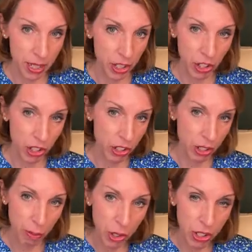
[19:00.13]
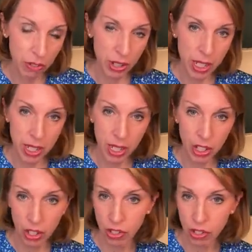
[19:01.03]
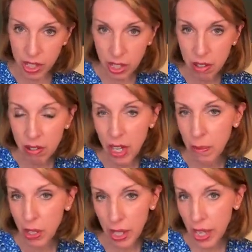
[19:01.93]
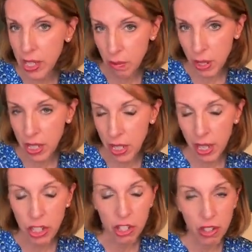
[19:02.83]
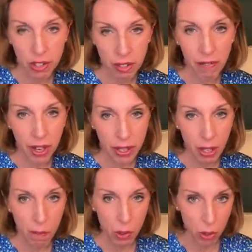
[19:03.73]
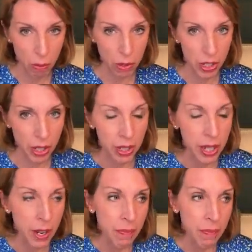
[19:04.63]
matter. You can use moisturiser, you can use sun cream, you can get sweaty, and it shouldn't affect the absorption.